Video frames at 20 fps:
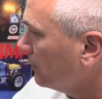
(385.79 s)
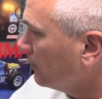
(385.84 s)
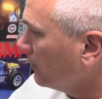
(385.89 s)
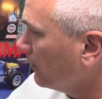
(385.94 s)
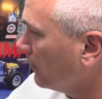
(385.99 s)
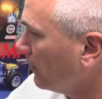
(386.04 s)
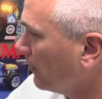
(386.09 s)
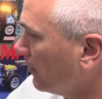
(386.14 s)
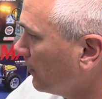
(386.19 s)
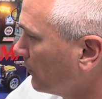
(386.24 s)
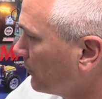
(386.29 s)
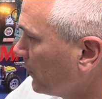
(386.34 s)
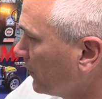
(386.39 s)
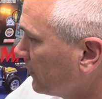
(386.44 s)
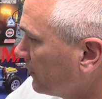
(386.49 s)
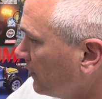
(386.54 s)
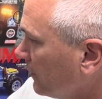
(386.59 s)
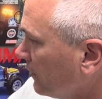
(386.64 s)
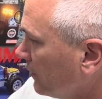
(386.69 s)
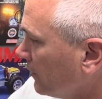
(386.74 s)
Put
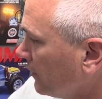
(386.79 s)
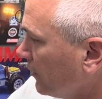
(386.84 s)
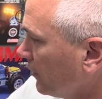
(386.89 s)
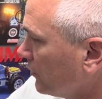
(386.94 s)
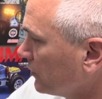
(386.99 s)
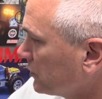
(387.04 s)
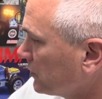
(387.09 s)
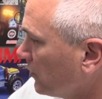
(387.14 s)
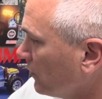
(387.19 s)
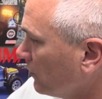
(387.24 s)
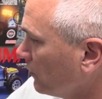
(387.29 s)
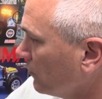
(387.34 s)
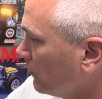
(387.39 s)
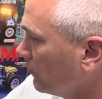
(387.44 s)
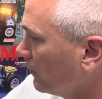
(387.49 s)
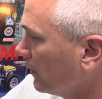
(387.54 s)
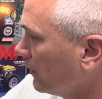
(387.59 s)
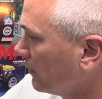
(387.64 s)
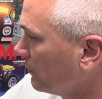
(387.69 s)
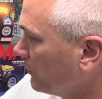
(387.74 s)
the
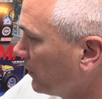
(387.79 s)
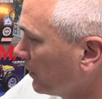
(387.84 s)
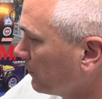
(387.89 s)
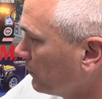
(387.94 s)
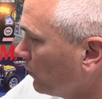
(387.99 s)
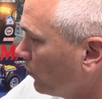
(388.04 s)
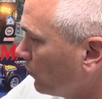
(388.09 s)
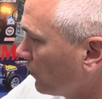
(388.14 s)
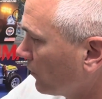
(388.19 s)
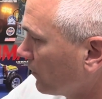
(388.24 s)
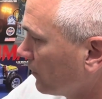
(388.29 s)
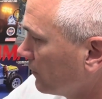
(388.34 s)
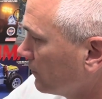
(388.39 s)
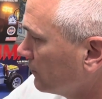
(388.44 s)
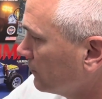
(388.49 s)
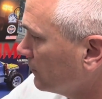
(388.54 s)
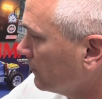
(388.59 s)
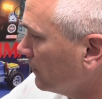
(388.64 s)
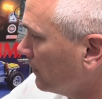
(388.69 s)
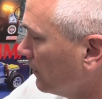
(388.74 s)
Kyosho big bore
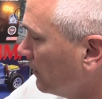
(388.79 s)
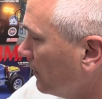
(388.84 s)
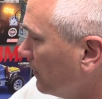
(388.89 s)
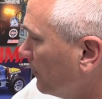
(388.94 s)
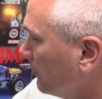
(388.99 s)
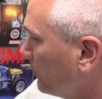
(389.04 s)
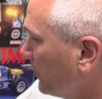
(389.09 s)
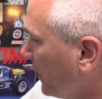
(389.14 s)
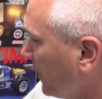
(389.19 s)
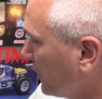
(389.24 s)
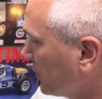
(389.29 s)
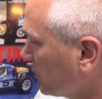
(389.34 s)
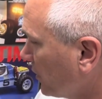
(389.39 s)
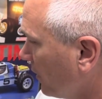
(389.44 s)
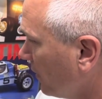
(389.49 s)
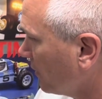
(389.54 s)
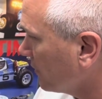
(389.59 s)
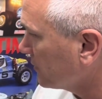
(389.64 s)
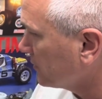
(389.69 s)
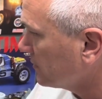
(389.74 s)
pink
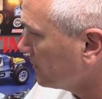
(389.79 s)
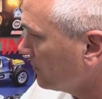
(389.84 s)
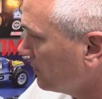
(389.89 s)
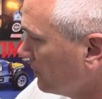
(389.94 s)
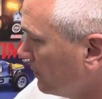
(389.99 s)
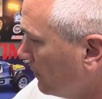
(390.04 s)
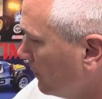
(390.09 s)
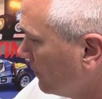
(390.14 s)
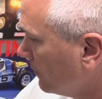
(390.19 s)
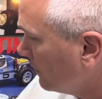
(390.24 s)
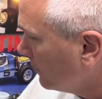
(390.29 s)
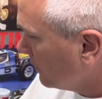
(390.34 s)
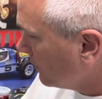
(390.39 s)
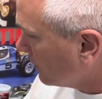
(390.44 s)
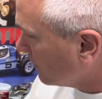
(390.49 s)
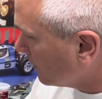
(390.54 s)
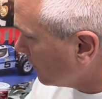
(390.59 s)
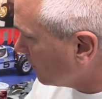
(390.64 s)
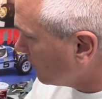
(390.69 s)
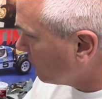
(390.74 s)
shocks,
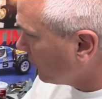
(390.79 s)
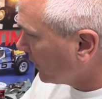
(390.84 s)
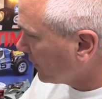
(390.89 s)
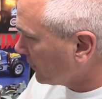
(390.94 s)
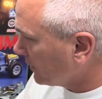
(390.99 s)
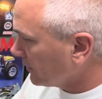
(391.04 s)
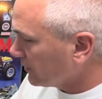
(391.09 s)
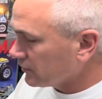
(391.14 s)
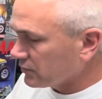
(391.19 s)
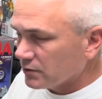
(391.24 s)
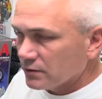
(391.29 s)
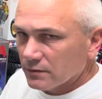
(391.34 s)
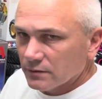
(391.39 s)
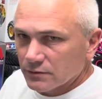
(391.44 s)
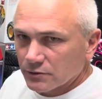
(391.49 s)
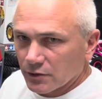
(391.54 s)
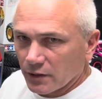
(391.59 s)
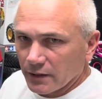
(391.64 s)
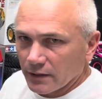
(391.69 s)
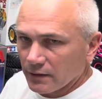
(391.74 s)
the vintage
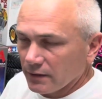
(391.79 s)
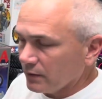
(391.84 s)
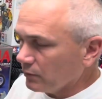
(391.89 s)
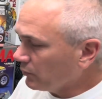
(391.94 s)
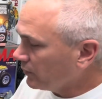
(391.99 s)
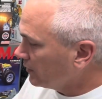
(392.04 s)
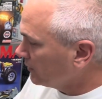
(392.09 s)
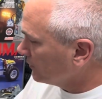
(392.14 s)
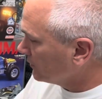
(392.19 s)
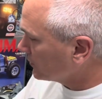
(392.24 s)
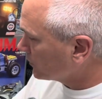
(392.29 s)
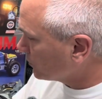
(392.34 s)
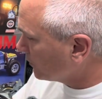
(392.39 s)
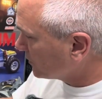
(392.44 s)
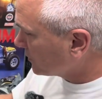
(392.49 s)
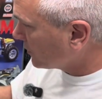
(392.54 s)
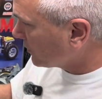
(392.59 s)
Trinity wheels, which